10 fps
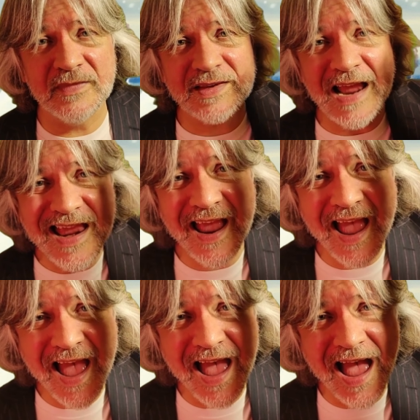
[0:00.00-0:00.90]
Take
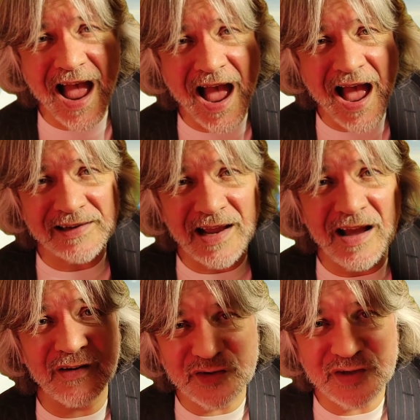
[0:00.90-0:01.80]
care and
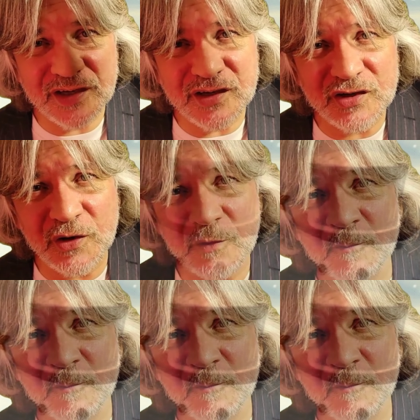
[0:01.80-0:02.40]
I'll see you soon.